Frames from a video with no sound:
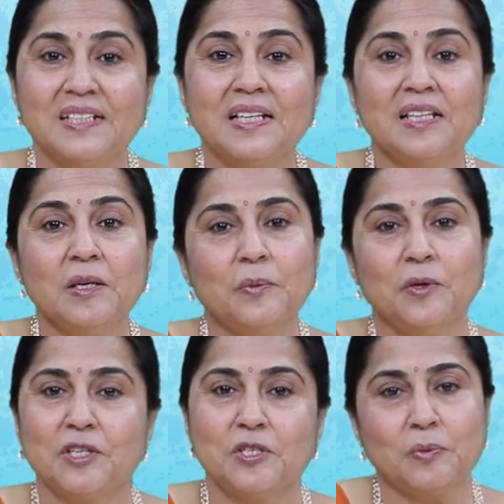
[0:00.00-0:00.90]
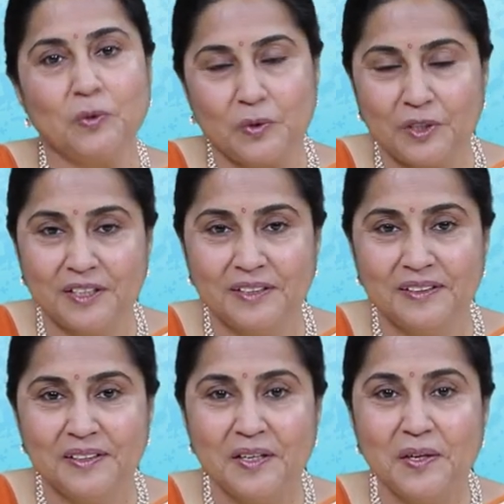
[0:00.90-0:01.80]
Then the poet spoke.
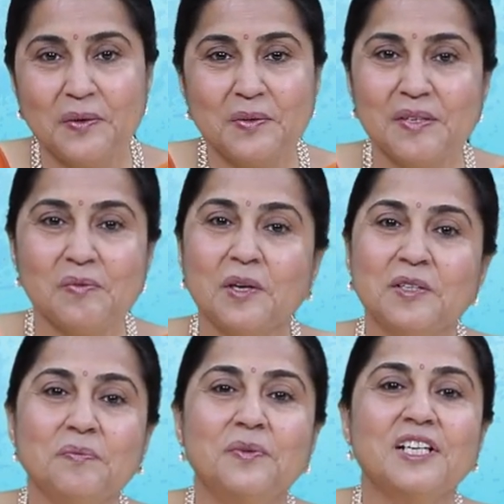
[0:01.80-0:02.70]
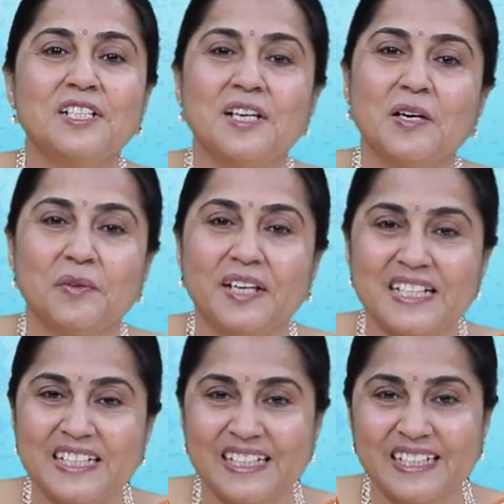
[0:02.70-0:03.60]
You see, what impression are we
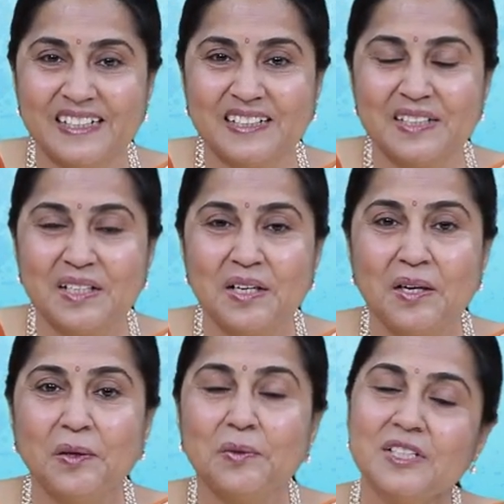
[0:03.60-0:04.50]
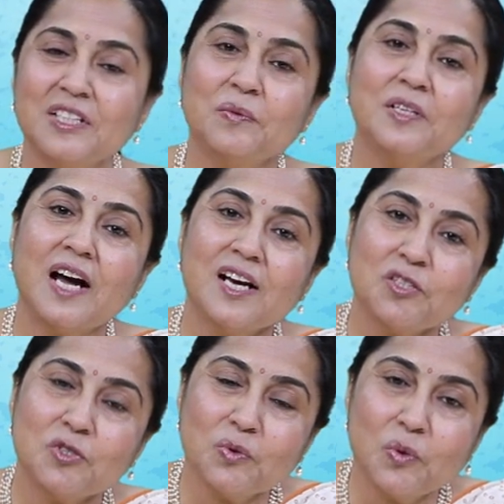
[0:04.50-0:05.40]
getting here? You see, they were
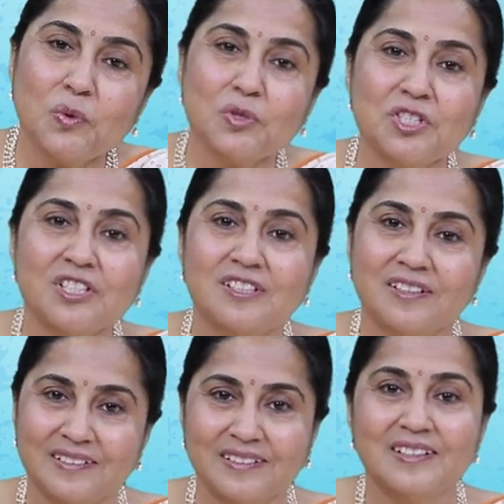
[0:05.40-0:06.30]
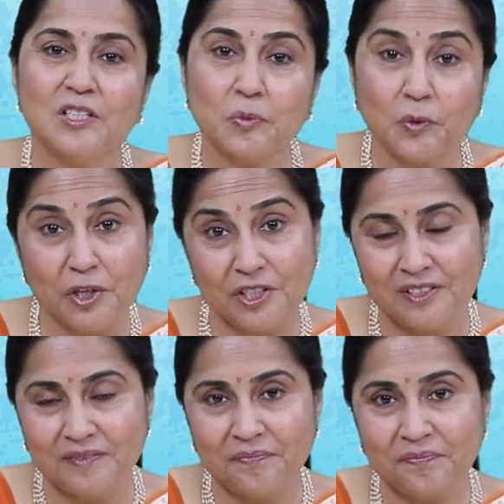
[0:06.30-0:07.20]
asked to host this
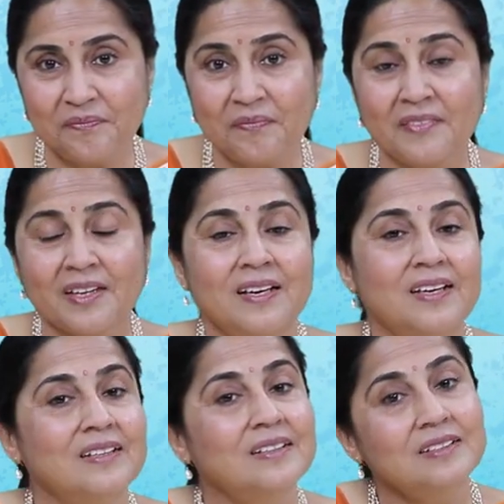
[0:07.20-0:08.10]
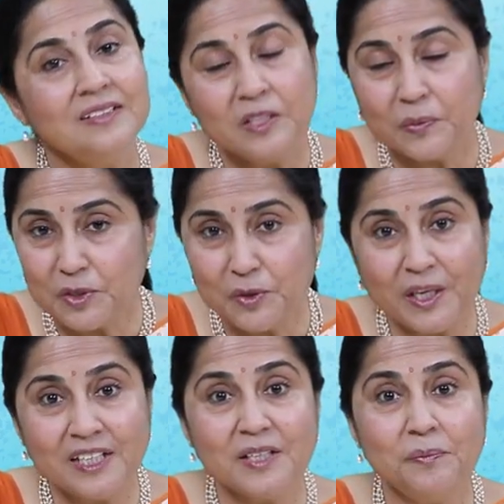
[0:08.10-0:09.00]
poet. They were
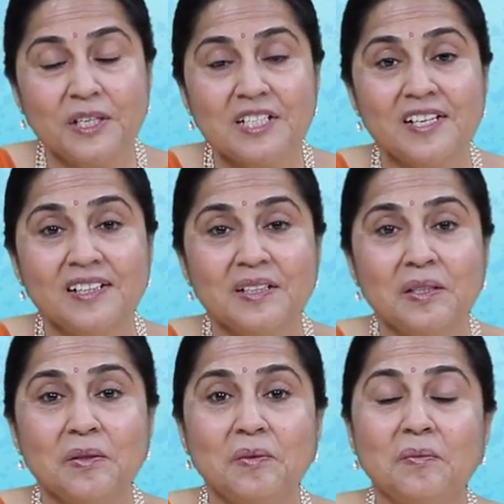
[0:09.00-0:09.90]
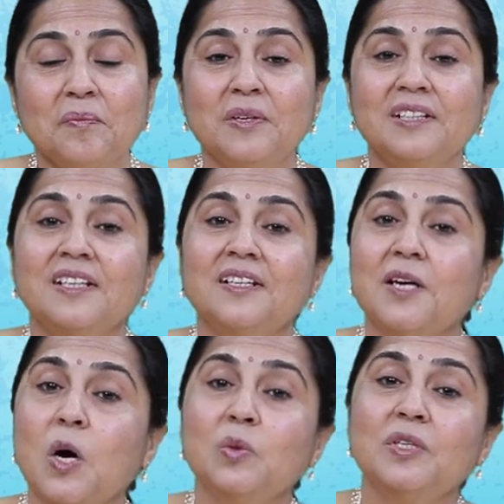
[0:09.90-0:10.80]
doing their bit. But the
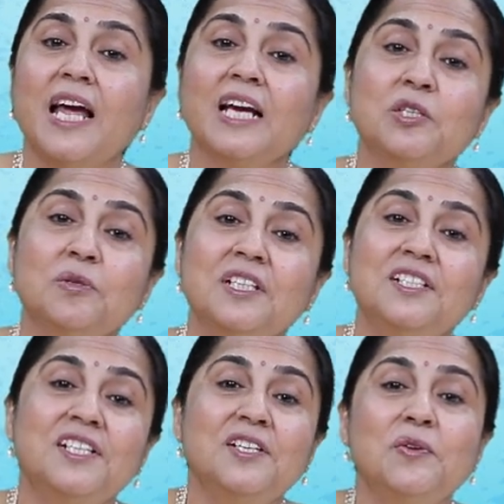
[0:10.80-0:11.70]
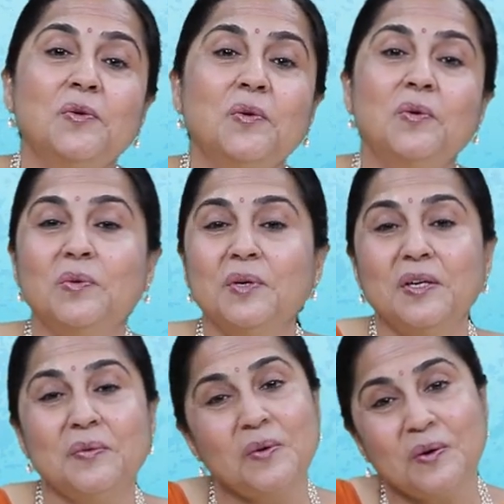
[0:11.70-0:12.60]
crowd actually didn't know who
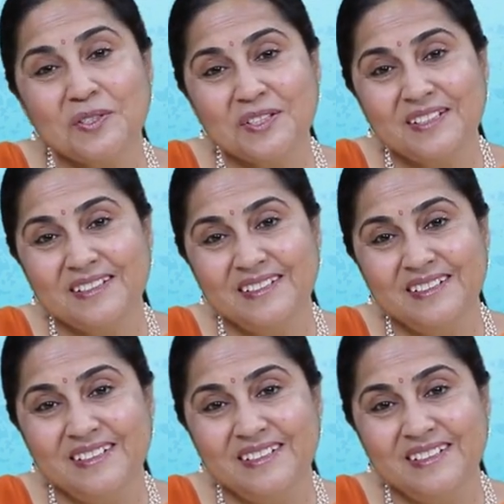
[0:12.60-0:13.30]
he was.